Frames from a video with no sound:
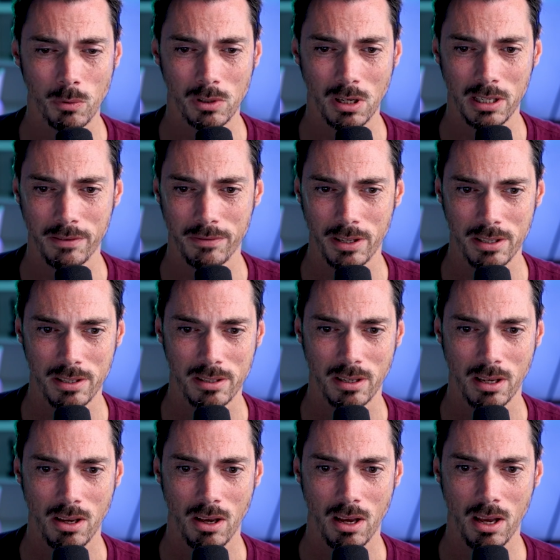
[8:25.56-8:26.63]
you want to leave this
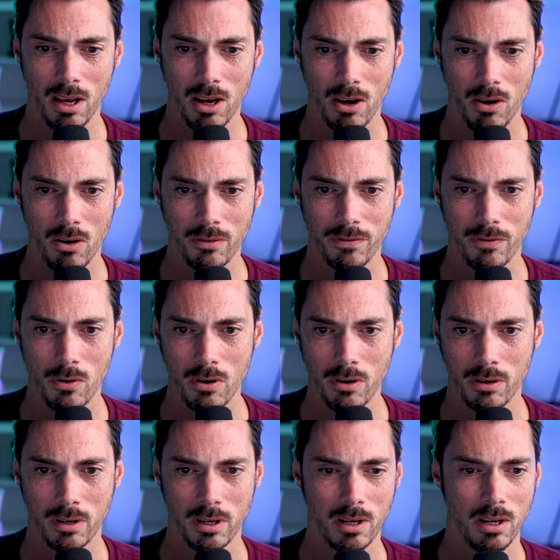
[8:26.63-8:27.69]
on
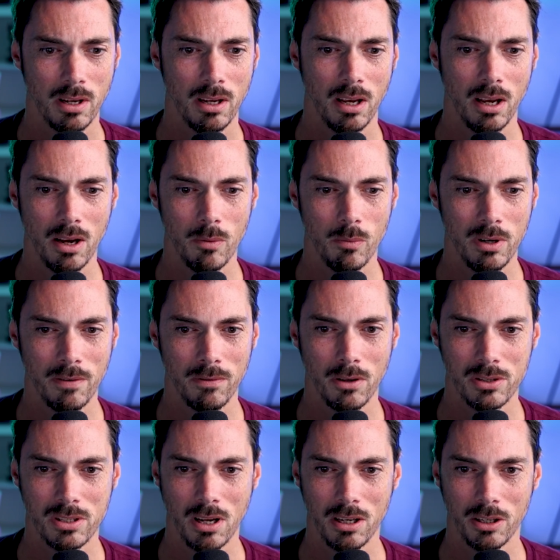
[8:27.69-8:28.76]
for. We have
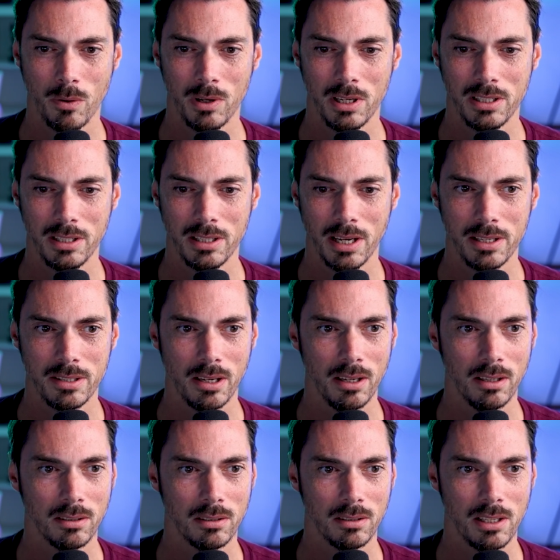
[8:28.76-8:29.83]
lost our liquidity
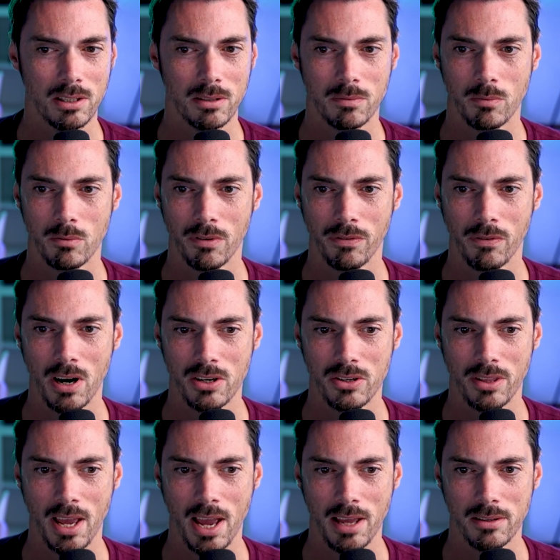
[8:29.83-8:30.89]
data. Let's
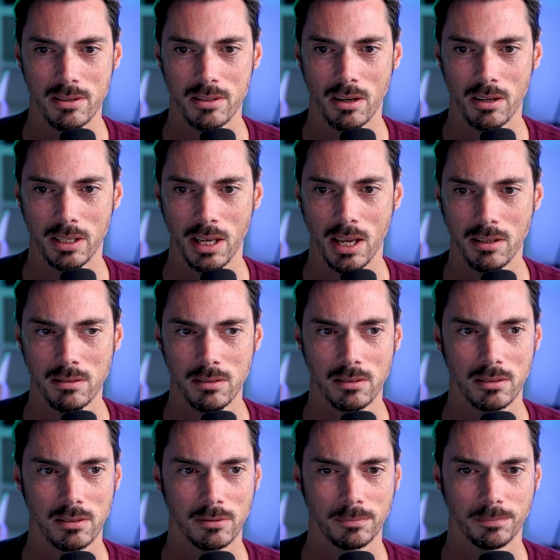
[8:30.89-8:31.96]
refresh that and start again.
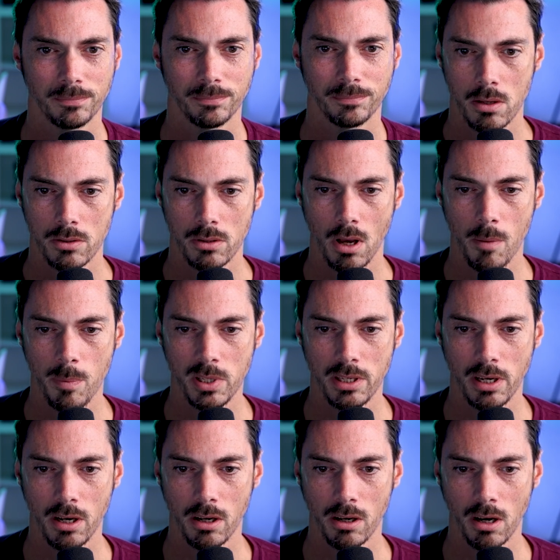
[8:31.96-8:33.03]
So upper
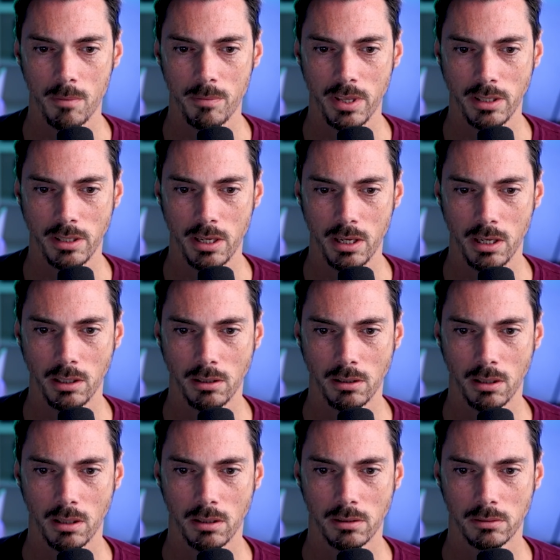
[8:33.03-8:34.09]
tier, I'm
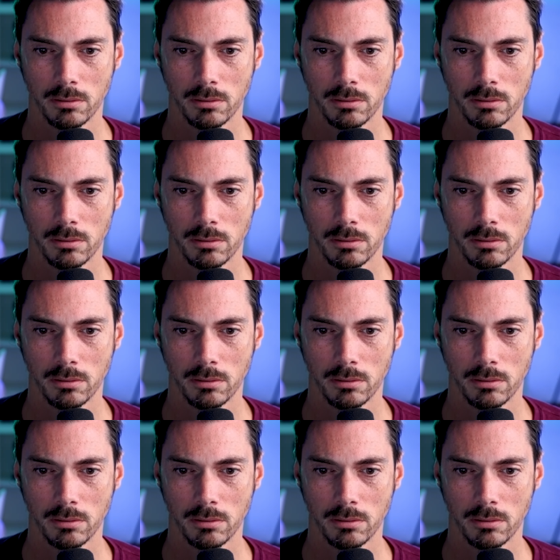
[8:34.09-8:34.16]
thinking,